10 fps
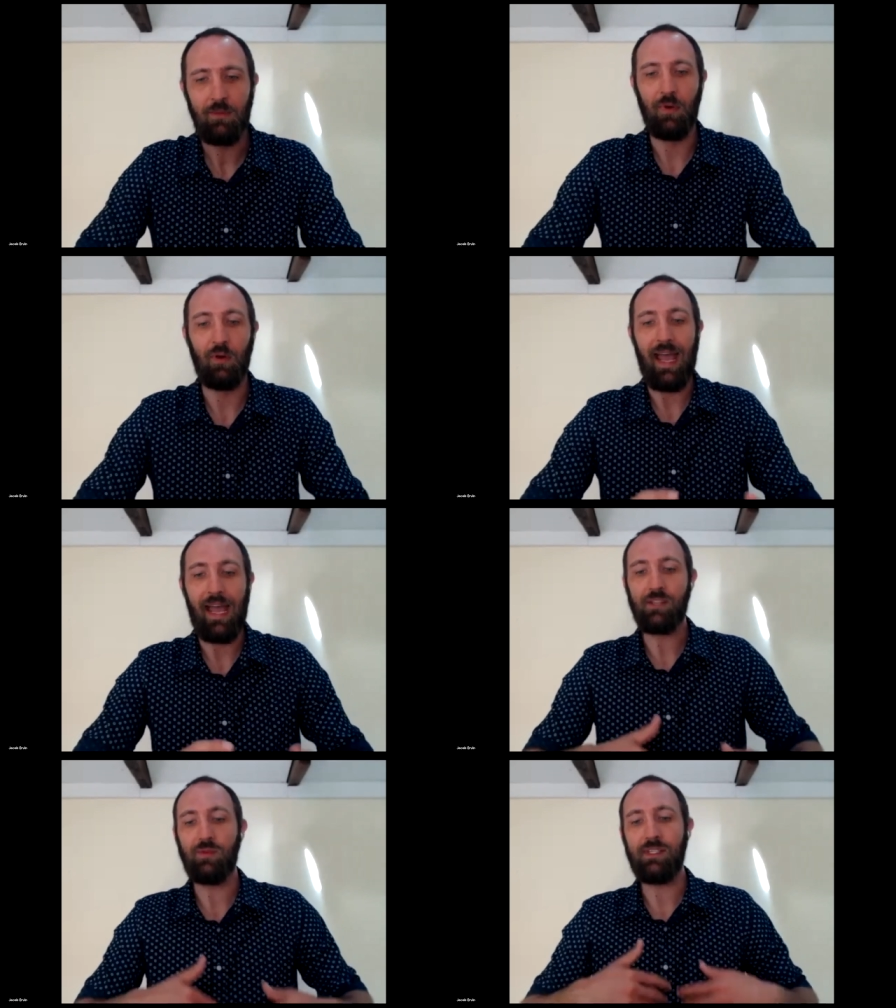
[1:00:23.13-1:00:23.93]
But
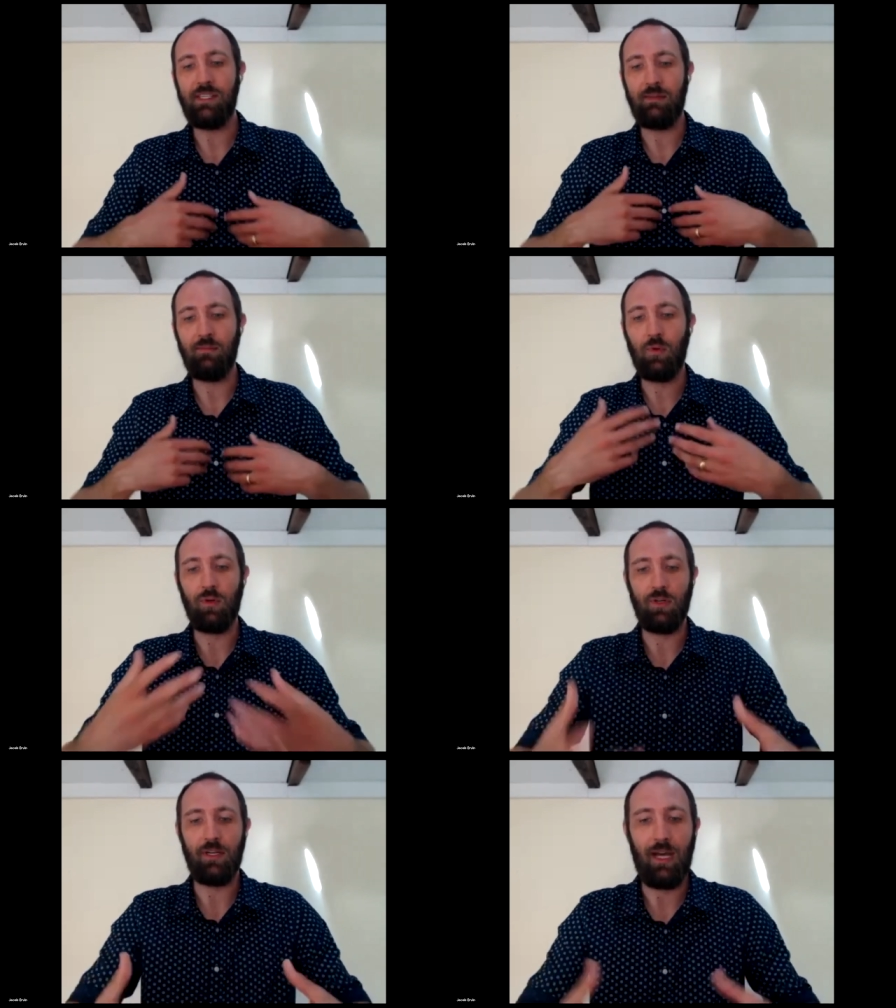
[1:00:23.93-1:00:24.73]
as we see
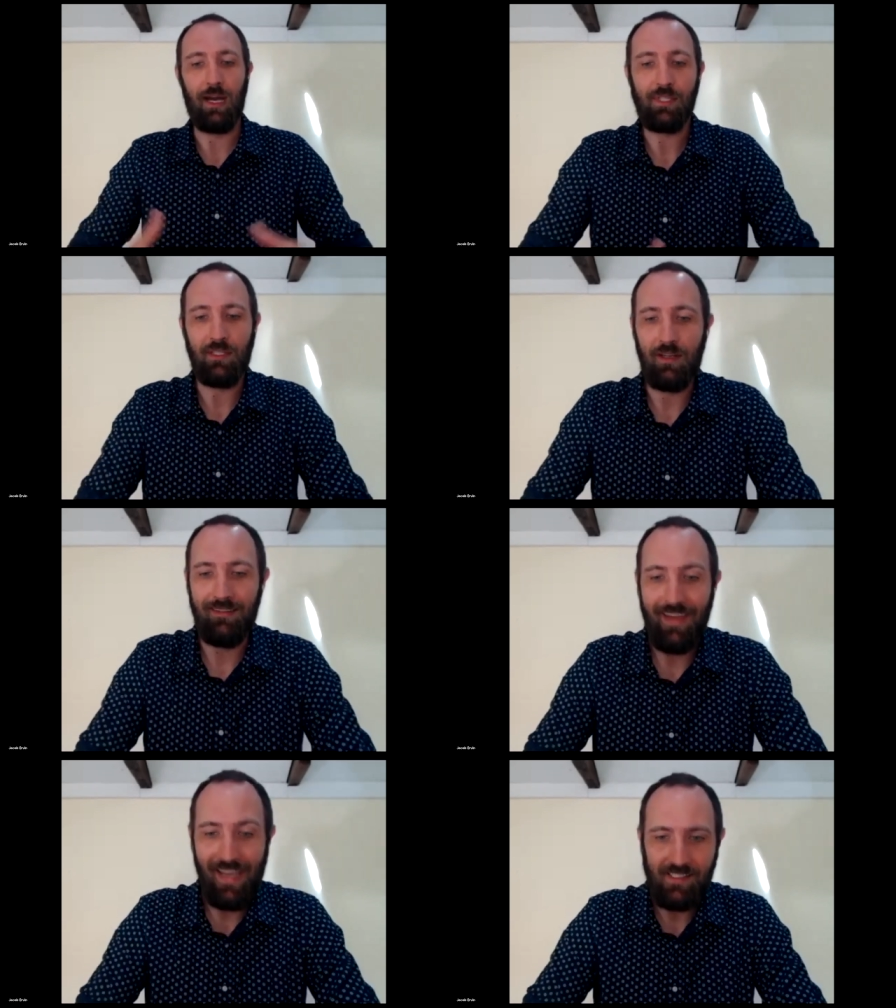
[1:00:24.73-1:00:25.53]
more adoption
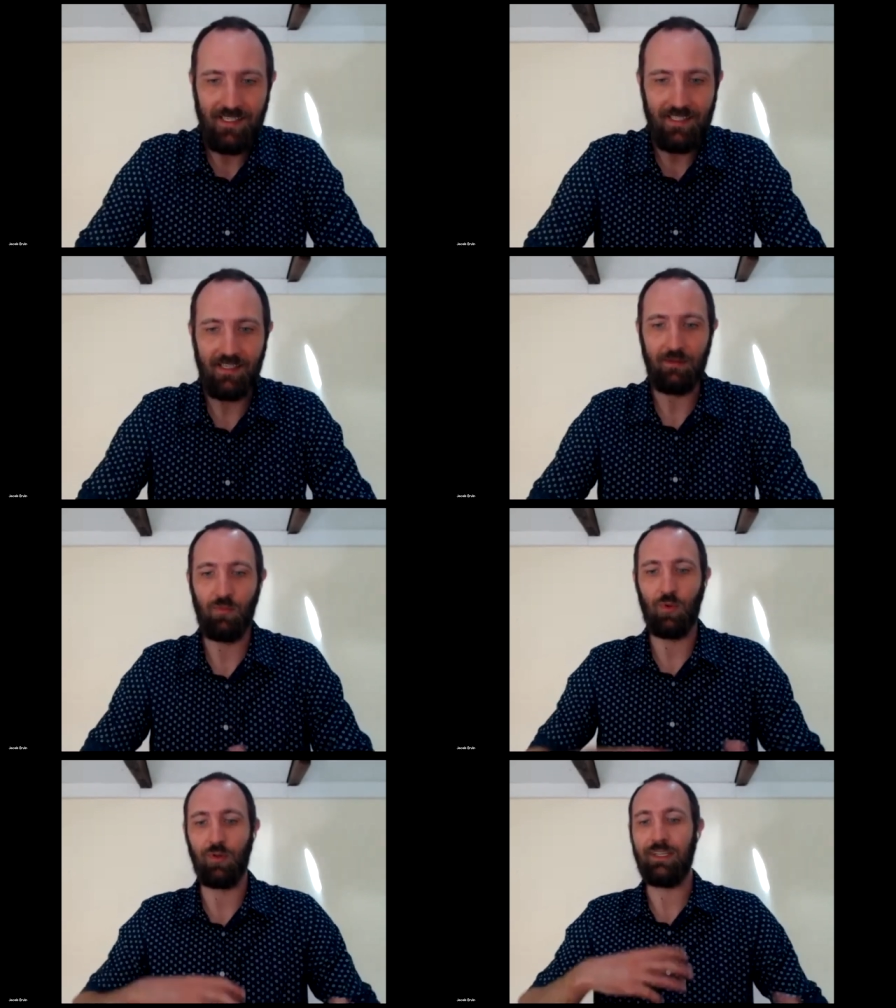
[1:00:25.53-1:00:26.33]
of headsets
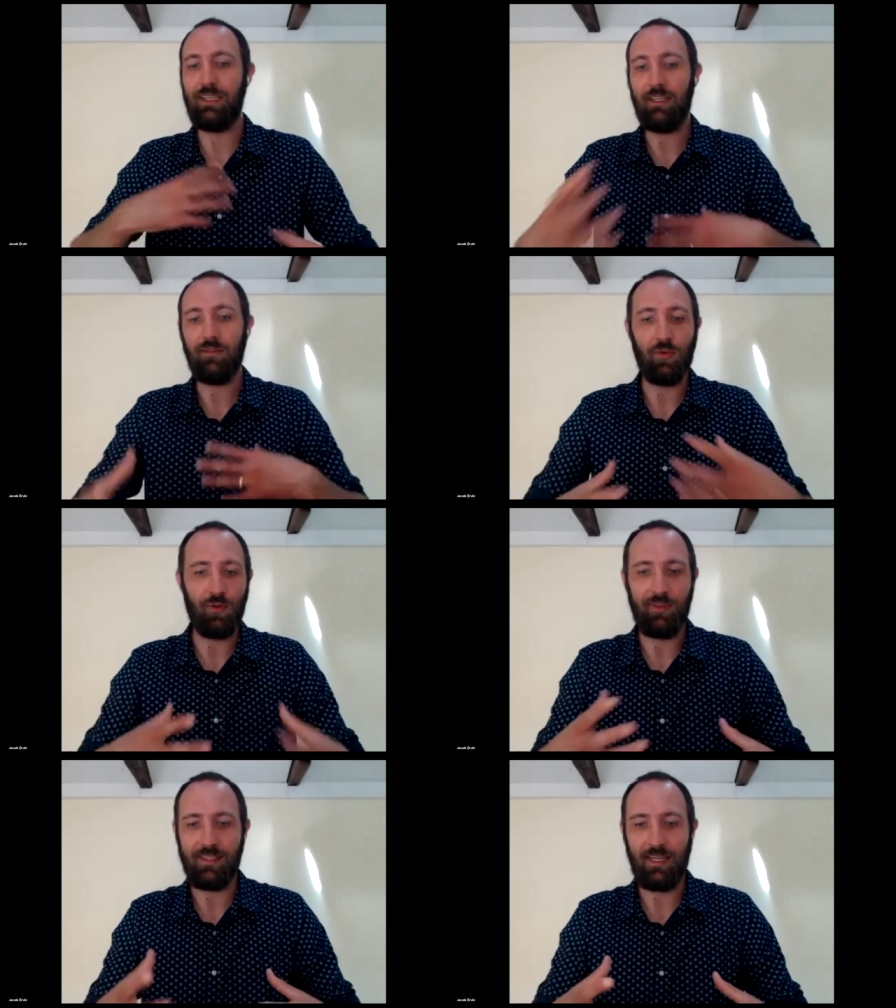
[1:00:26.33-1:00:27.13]
and more need
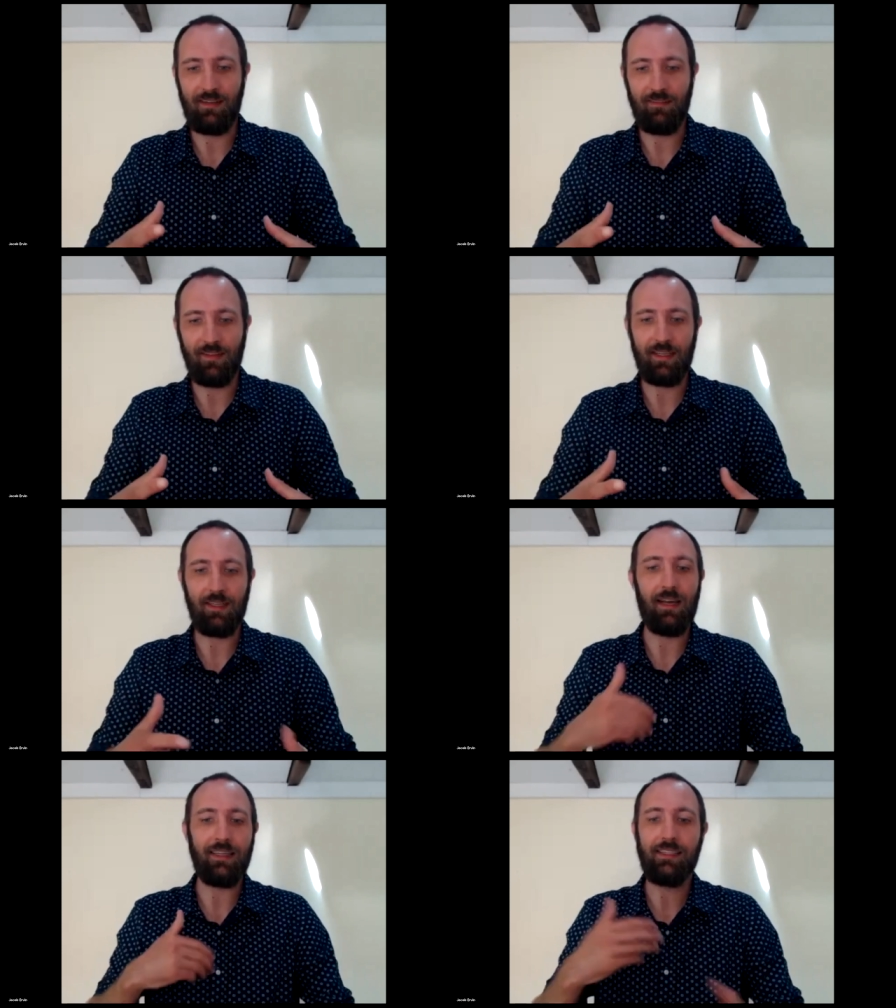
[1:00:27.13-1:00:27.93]
for this kind of
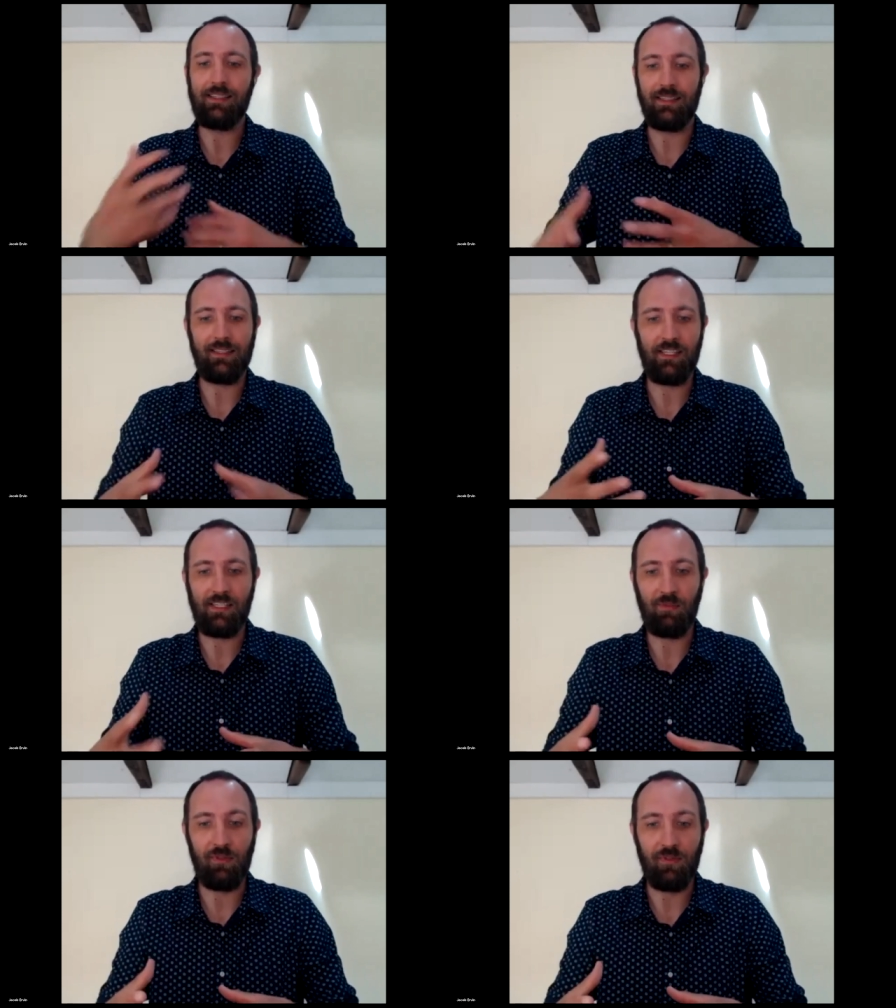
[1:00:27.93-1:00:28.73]
like easily
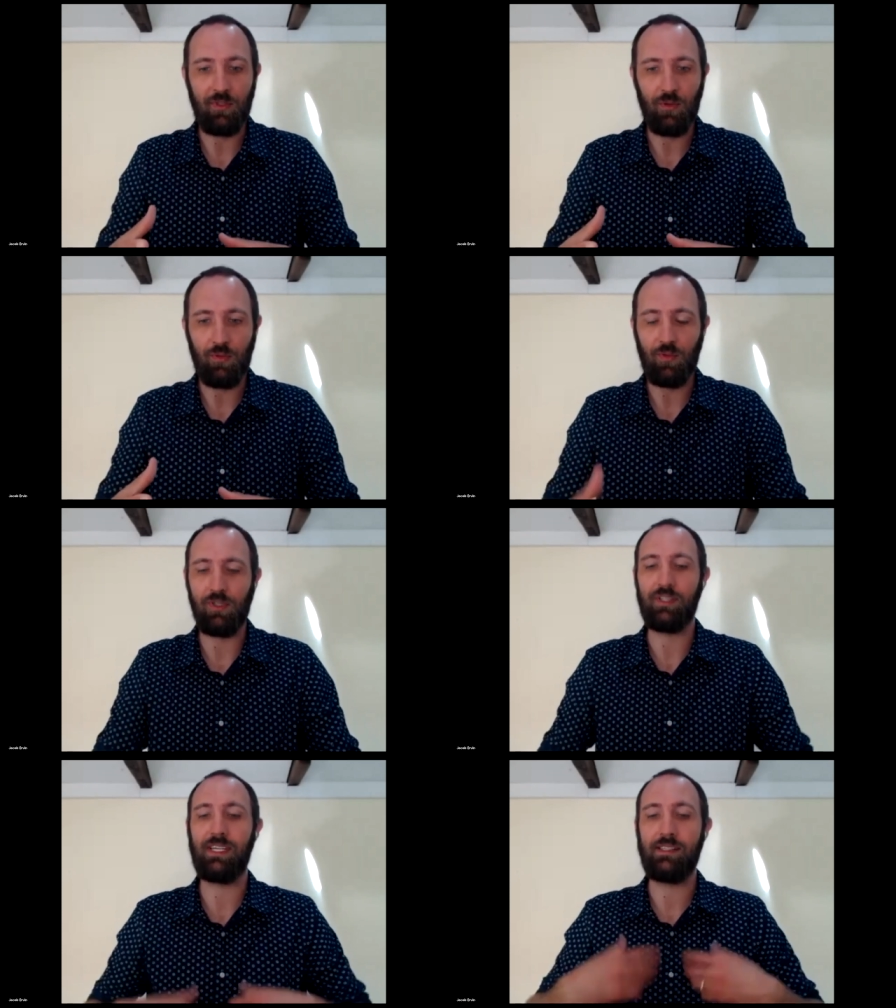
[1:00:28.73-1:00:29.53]
accessible virtual
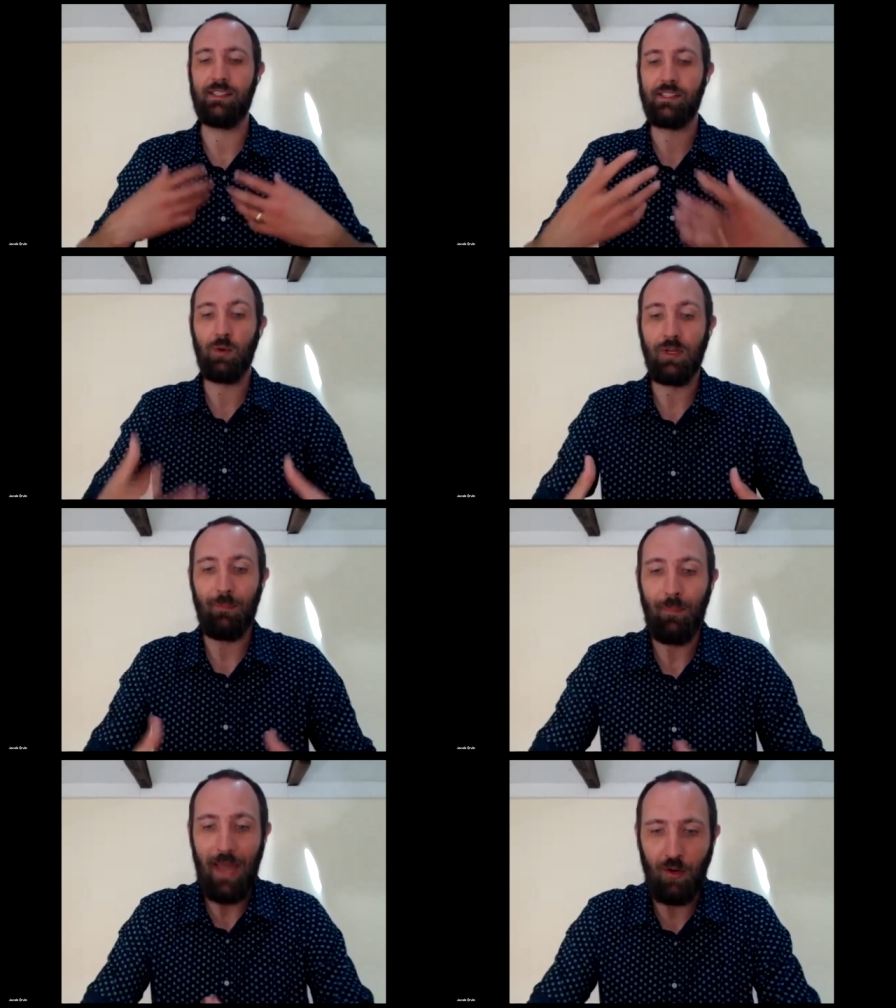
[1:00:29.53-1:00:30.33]
worlds, that's just going
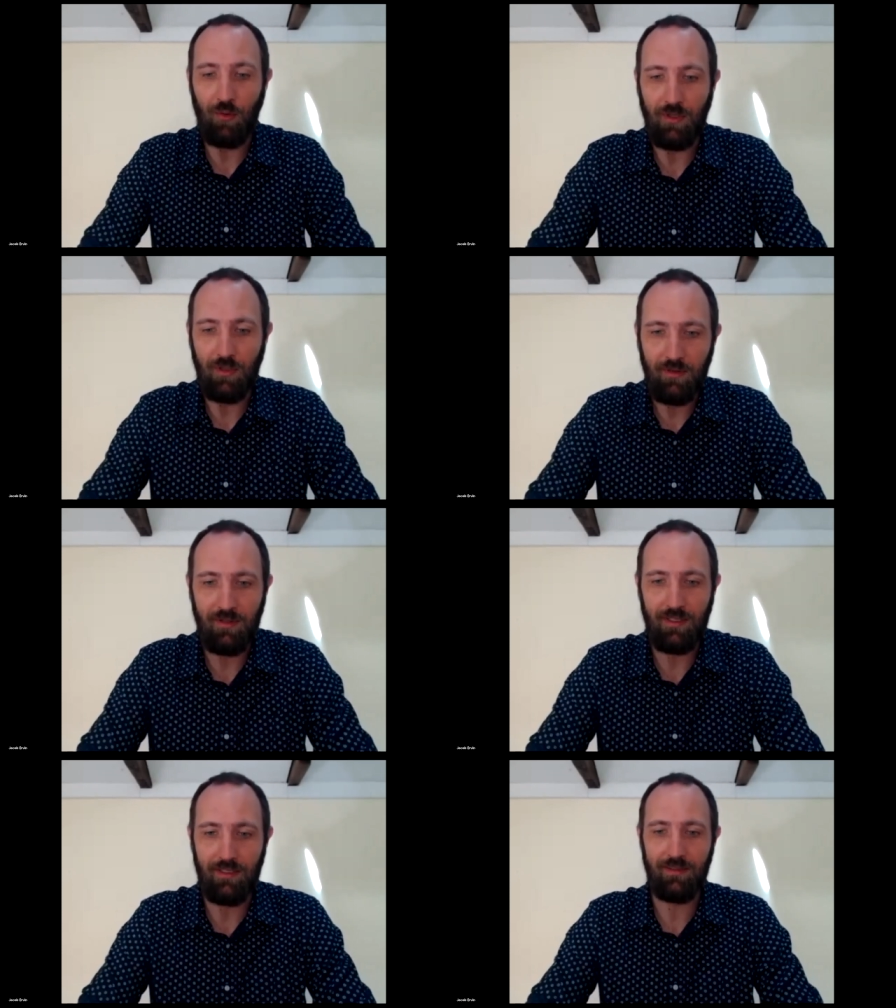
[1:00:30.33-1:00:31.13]
to power
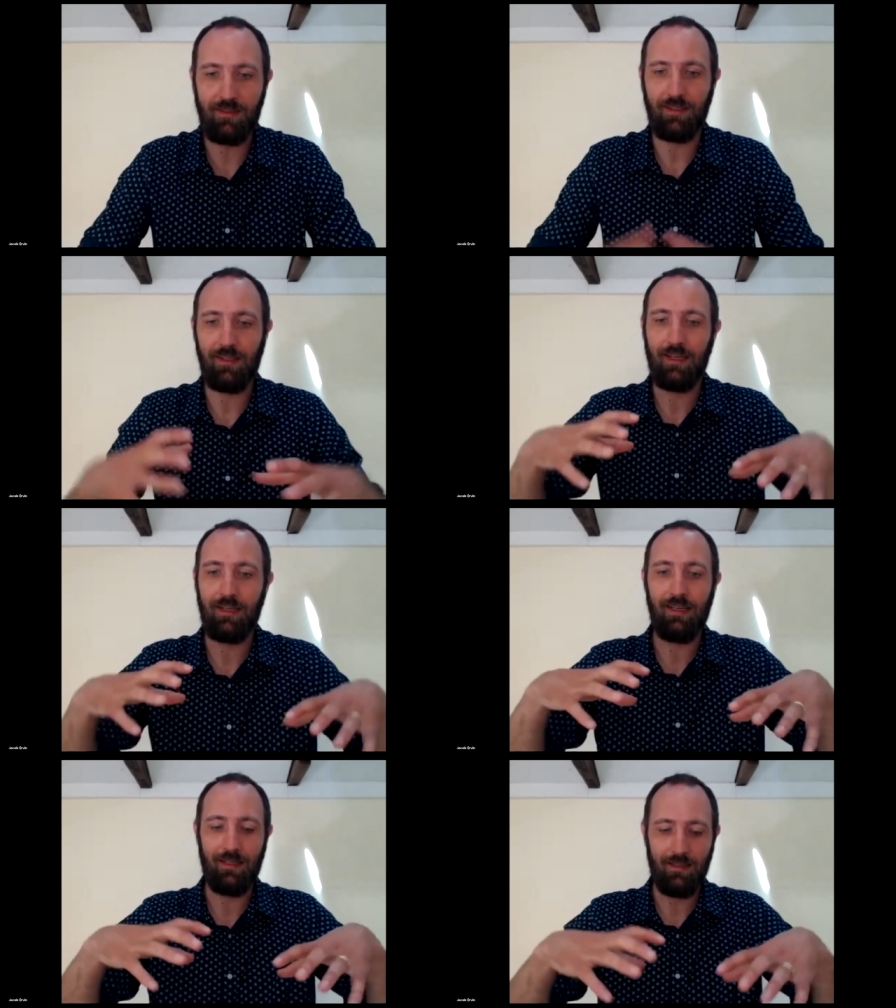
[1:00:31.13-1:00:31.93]
the kind